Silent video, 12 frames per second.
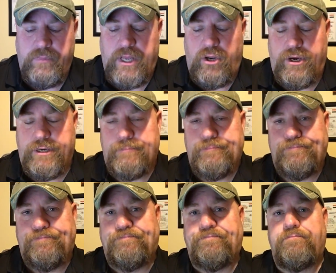Now look,
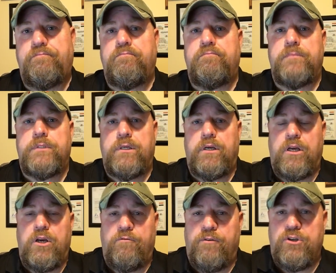
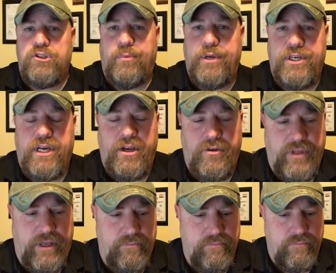first let me tell you
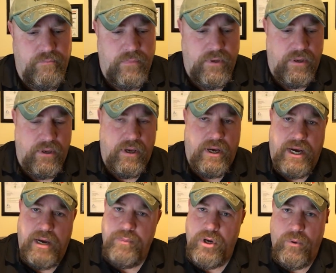that
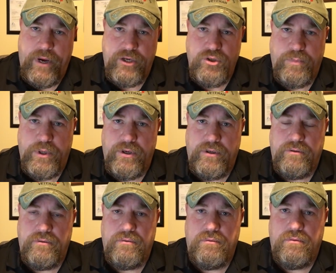I'm no expert
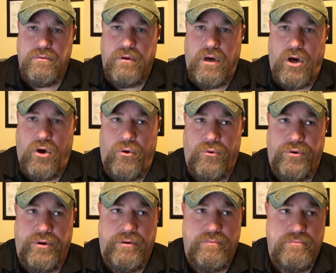
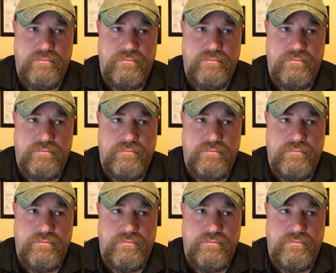on